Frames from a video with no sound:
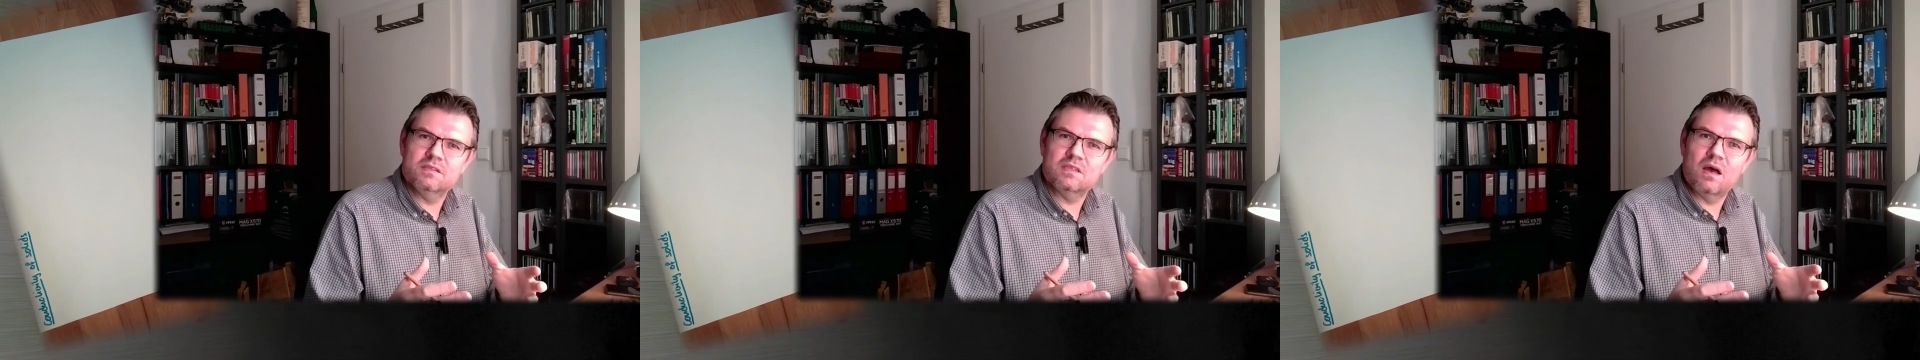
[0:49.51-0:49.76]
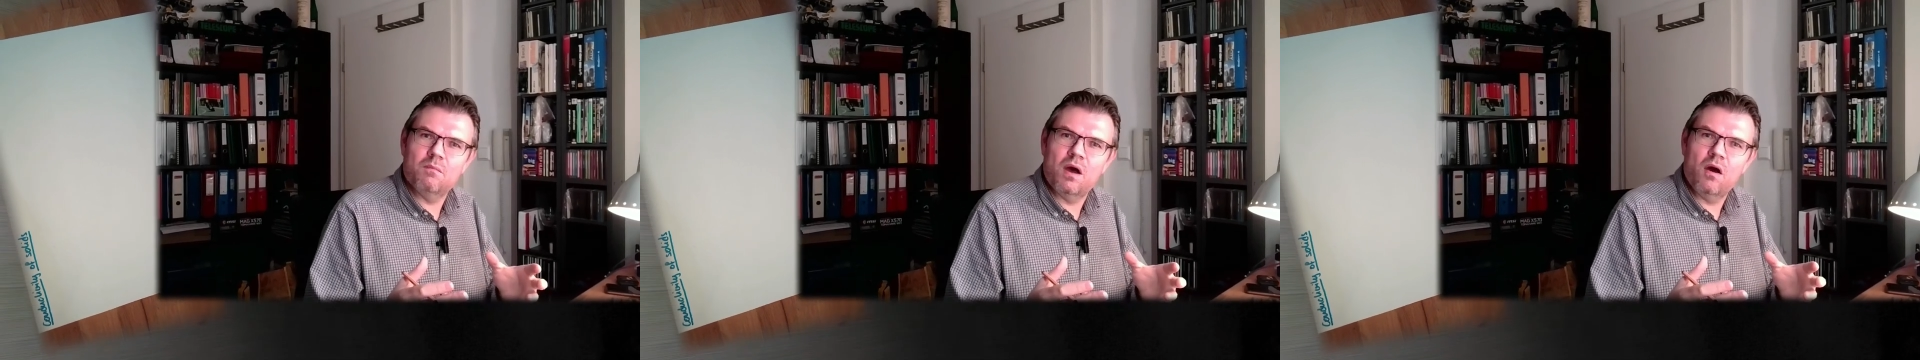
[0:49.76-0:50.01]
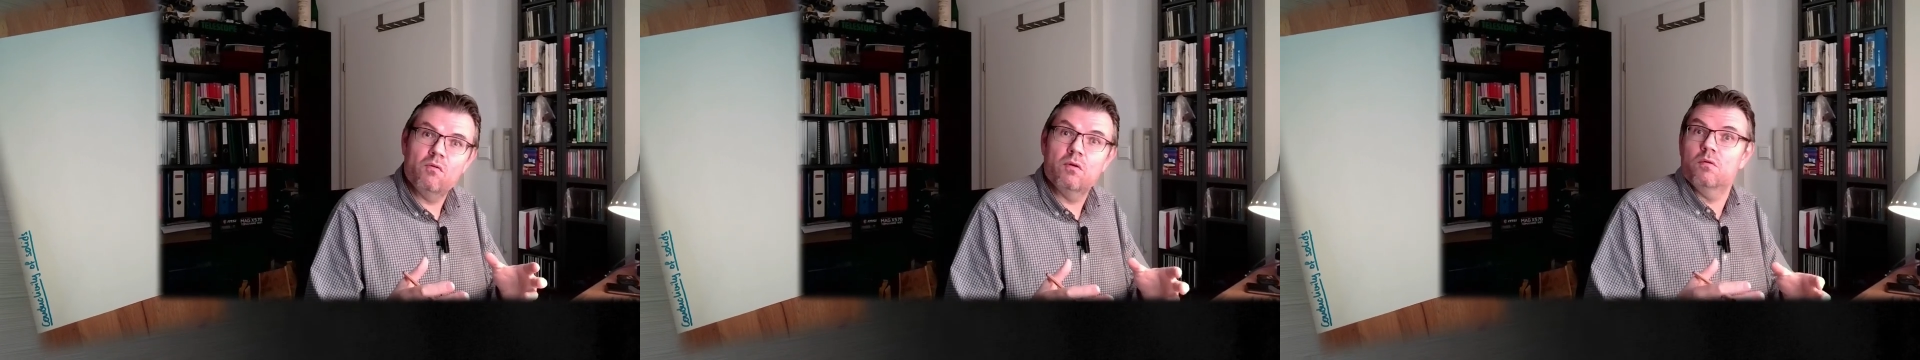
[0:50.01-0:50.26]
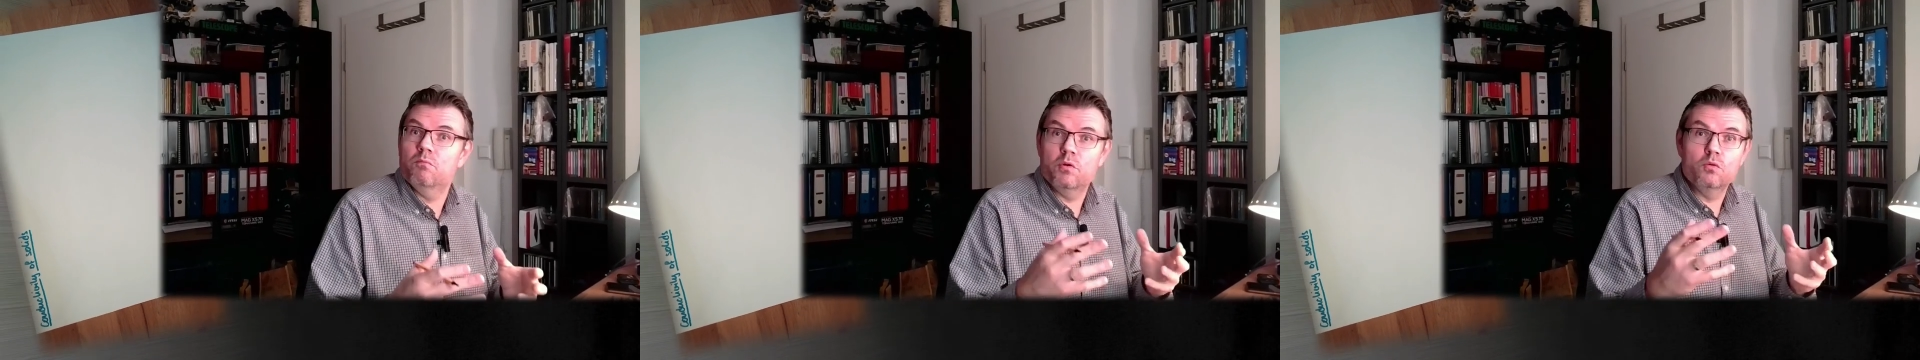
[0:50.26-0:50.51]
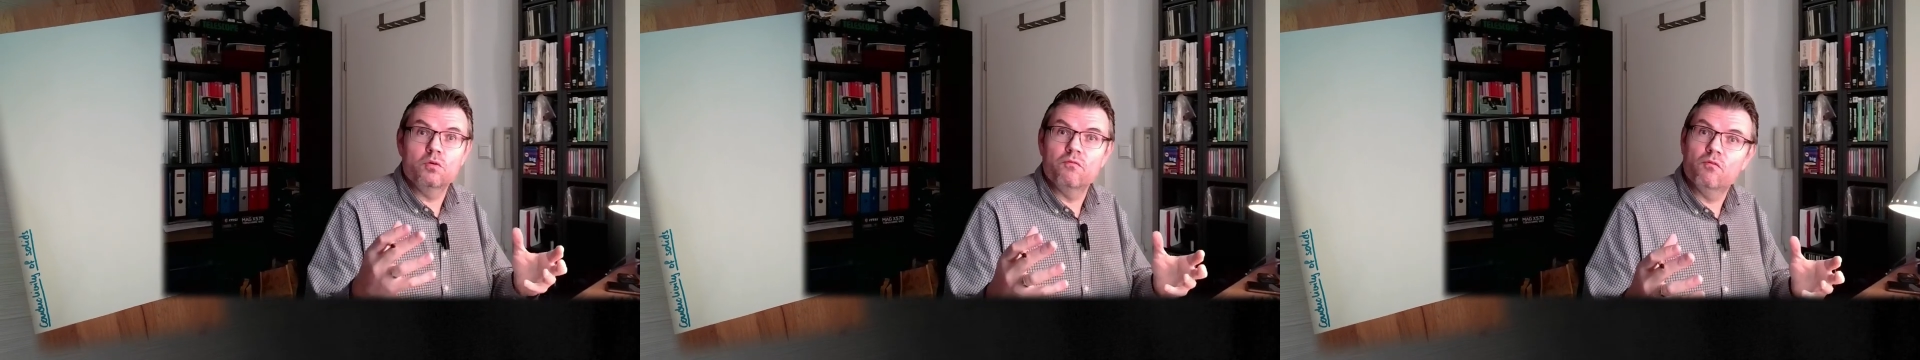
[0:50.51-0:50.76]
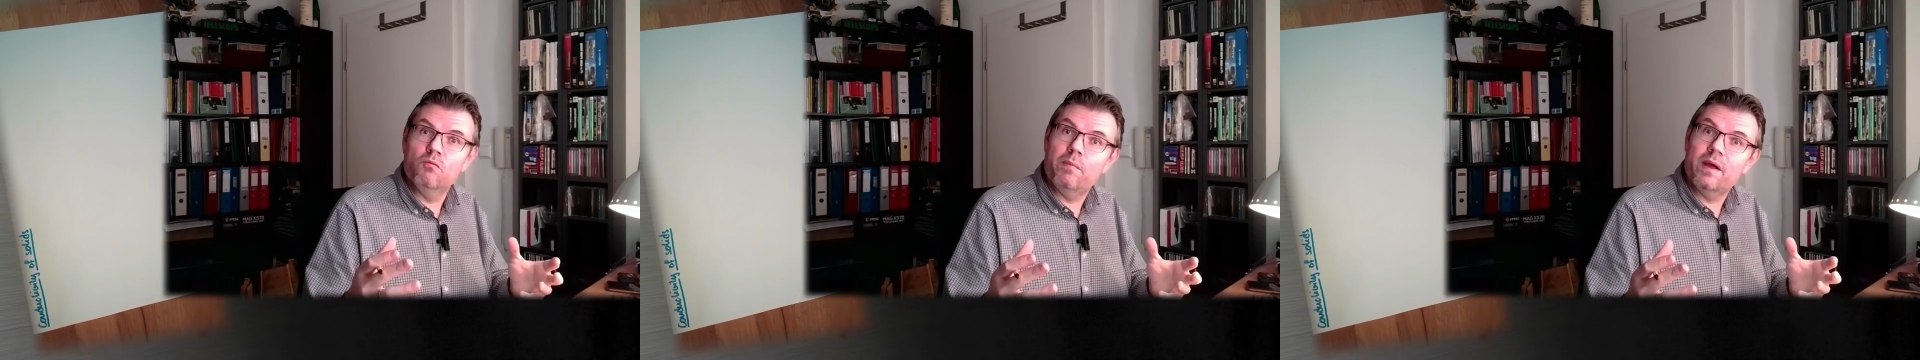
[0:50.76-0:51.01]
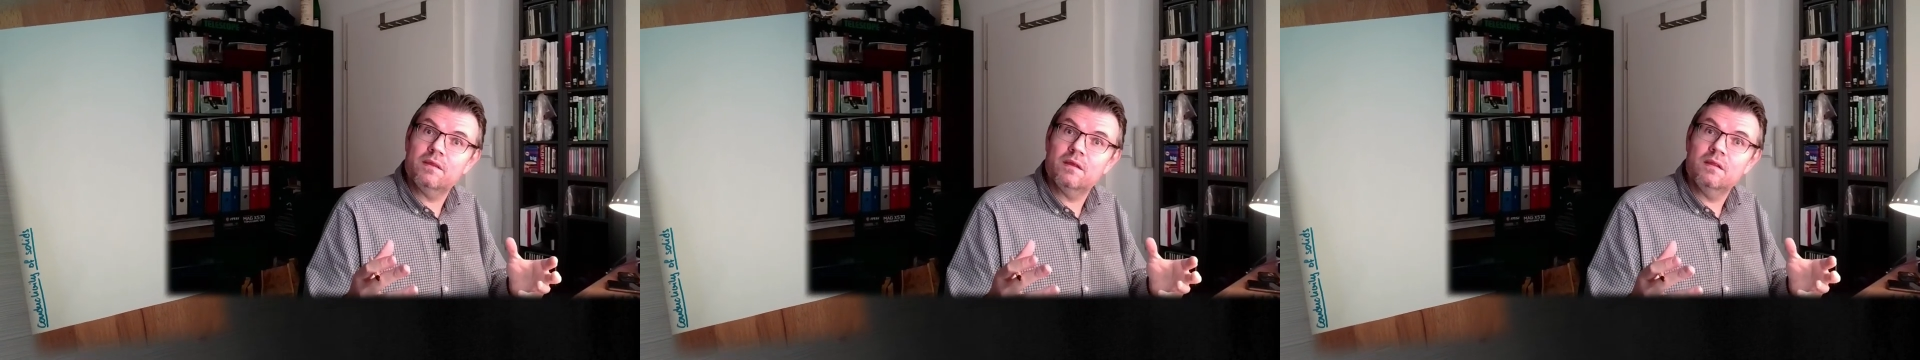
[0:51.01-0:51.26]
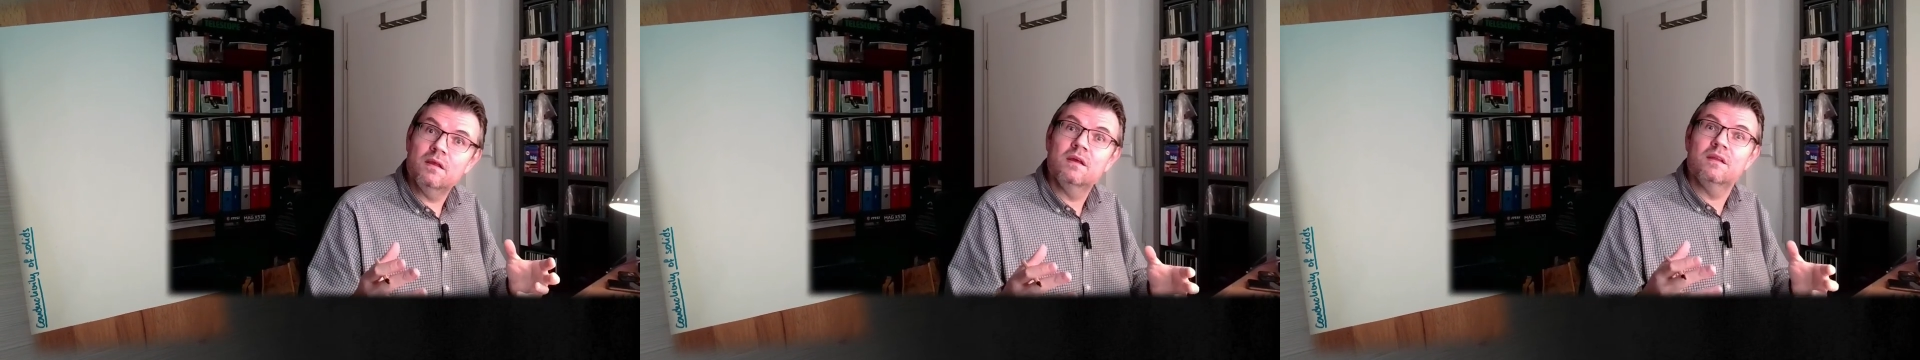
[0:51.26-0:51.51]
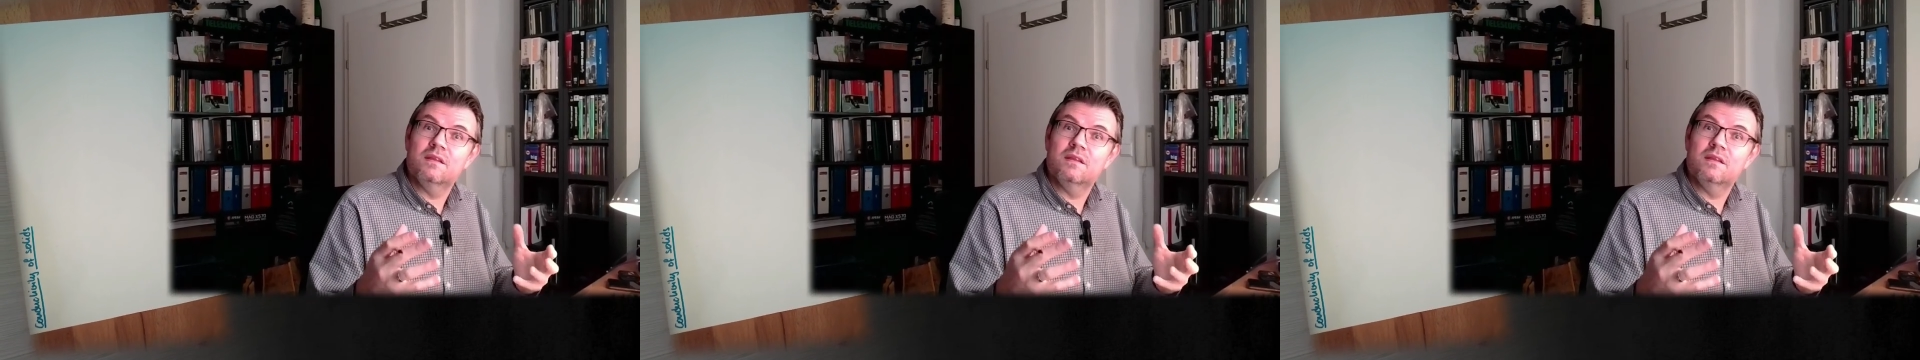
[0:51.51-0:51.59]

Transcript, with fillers: somehow, beautiful pattern.